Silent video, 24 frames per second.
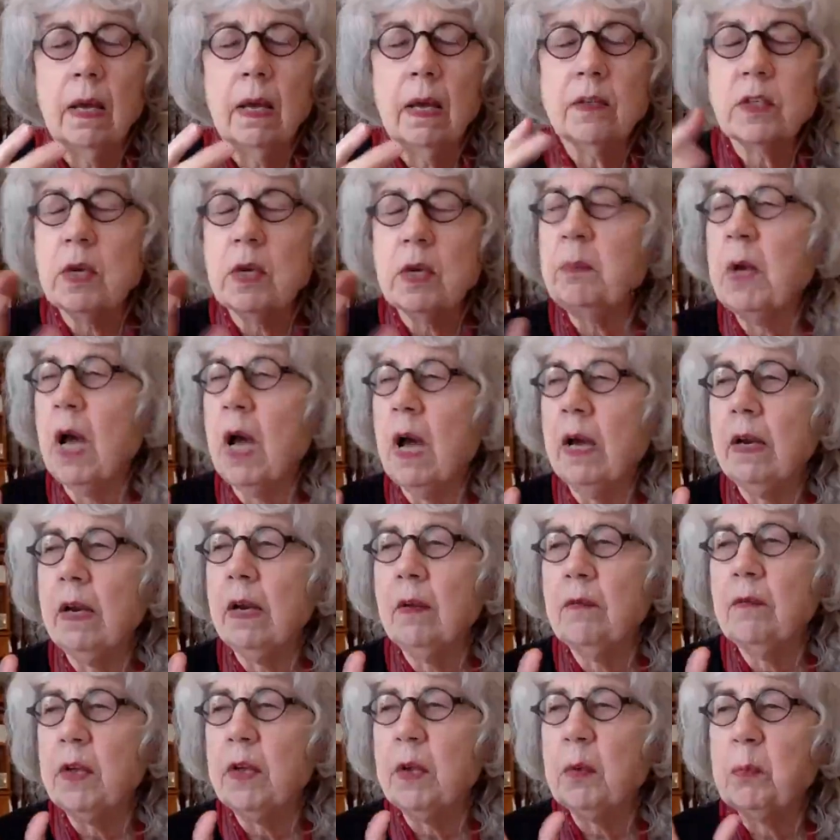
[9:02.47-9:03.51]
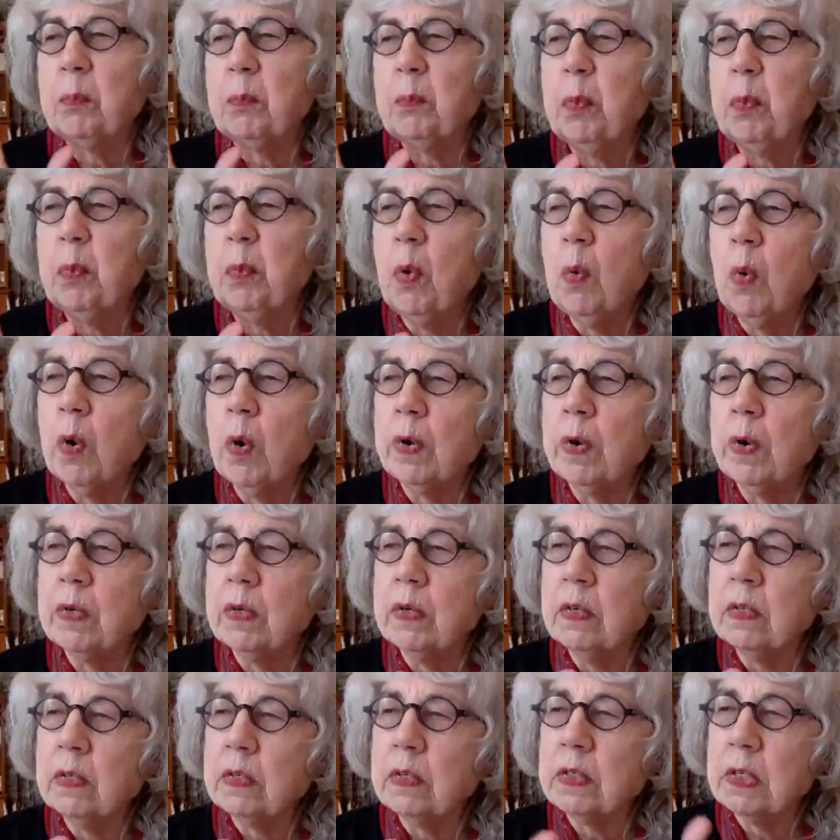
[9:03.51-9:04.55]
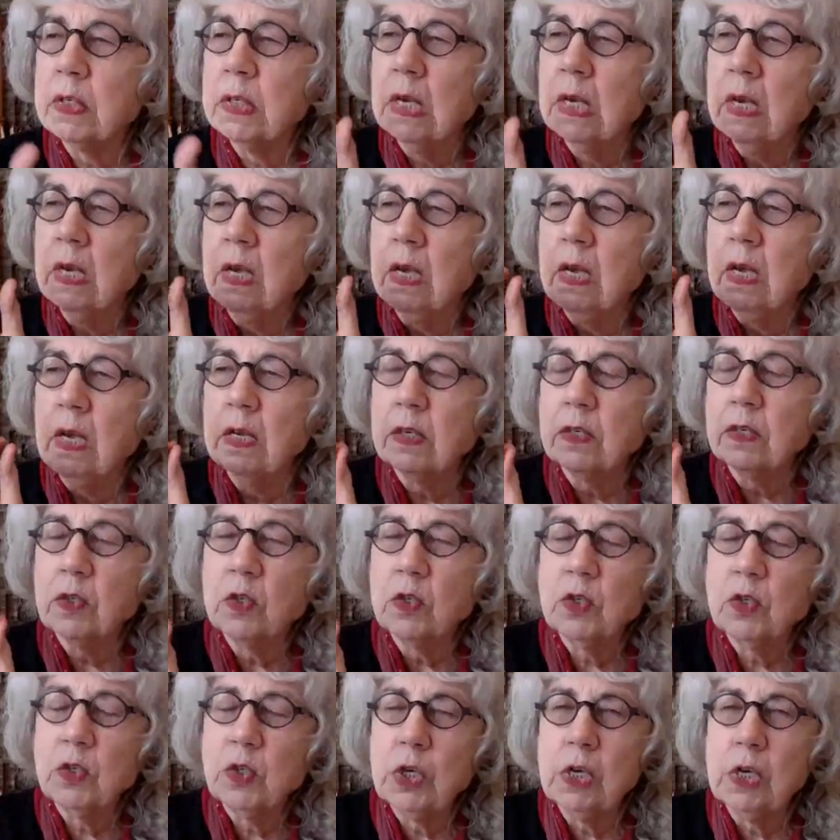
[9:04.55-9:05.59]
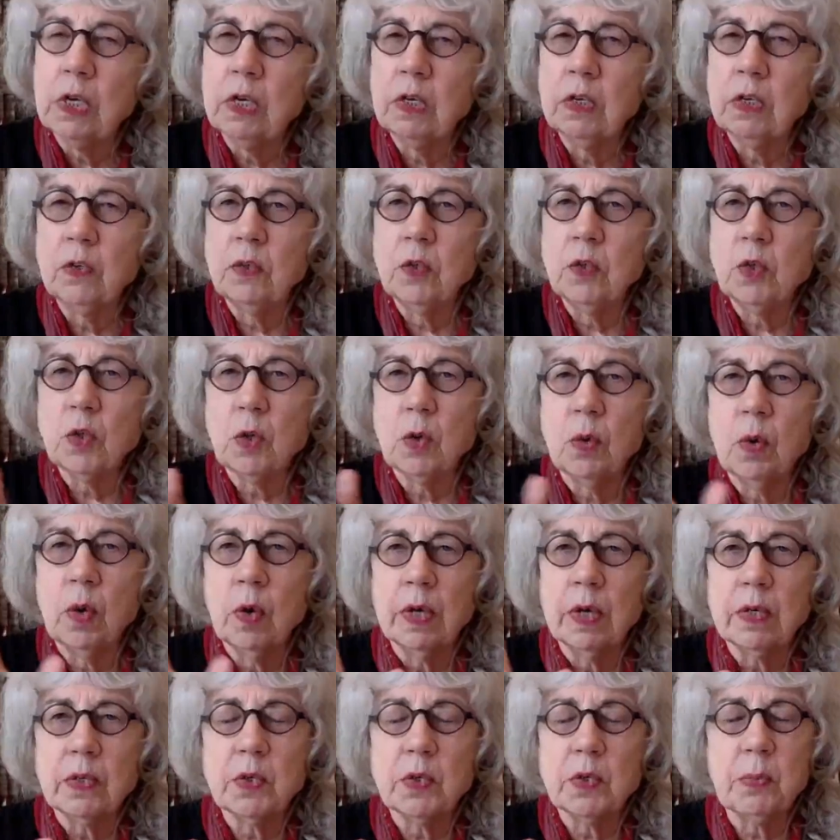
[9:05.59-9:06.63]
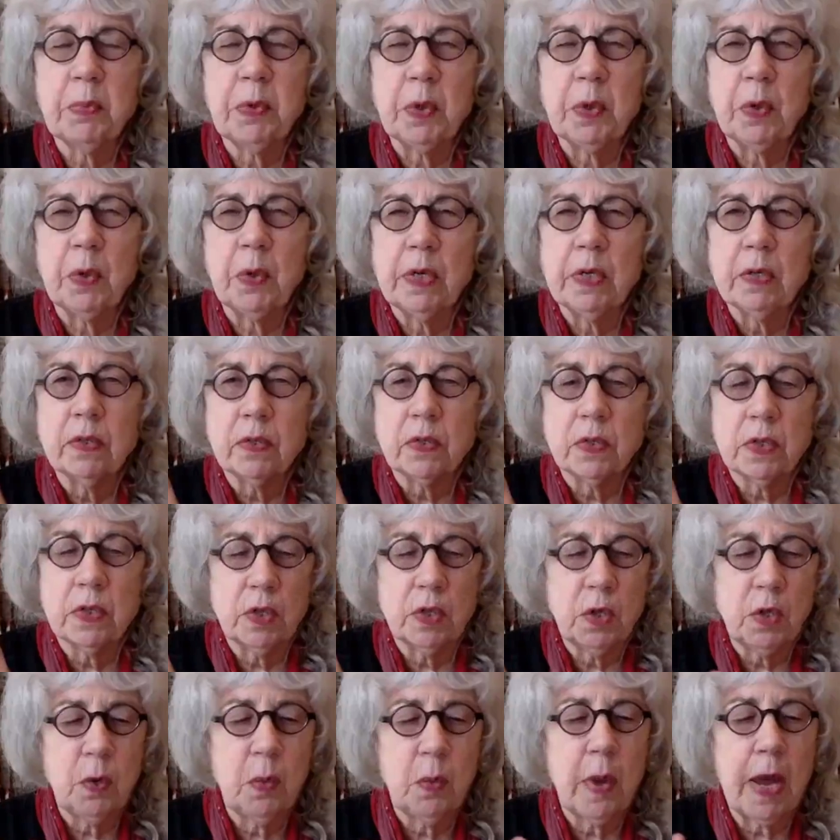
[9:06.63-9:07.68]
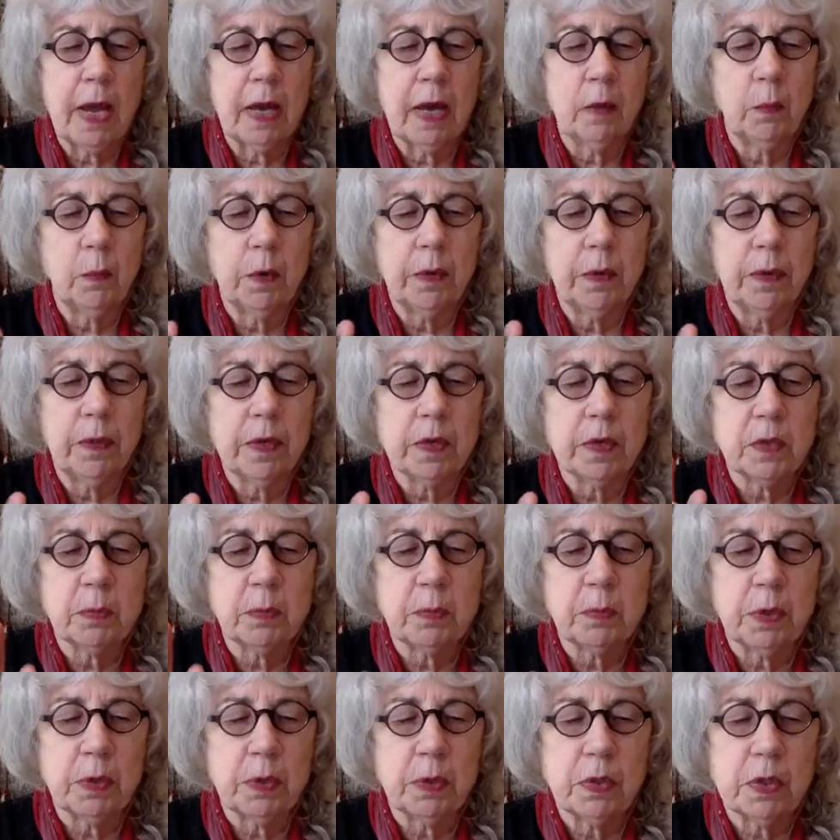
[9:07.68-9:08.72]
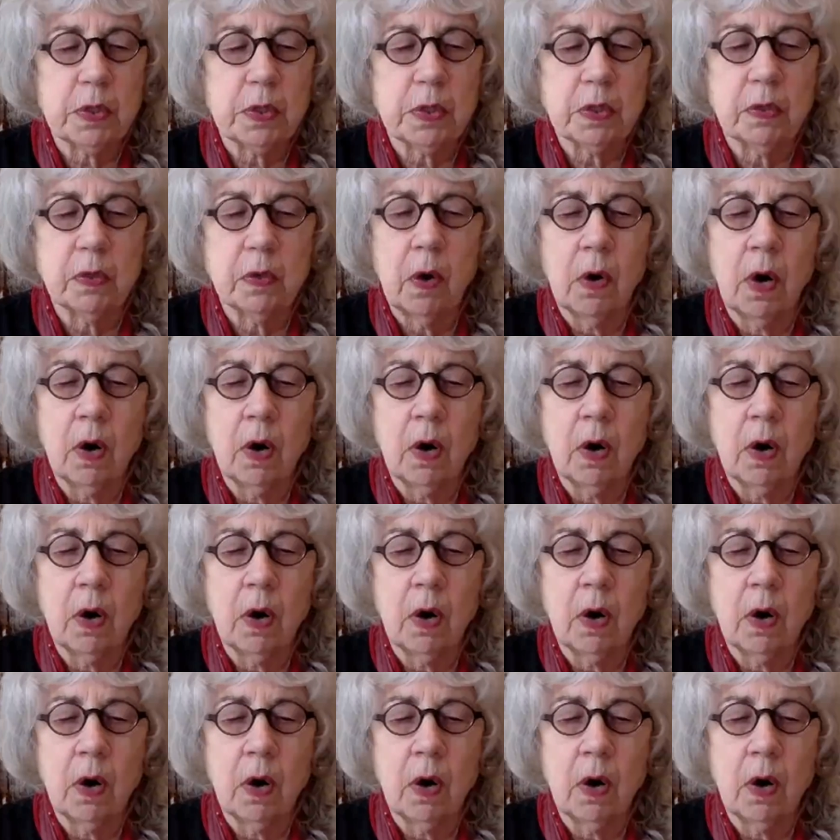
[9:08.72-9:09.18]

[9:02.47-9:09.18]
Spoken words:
some kind of important exchange or experience that you had with this person.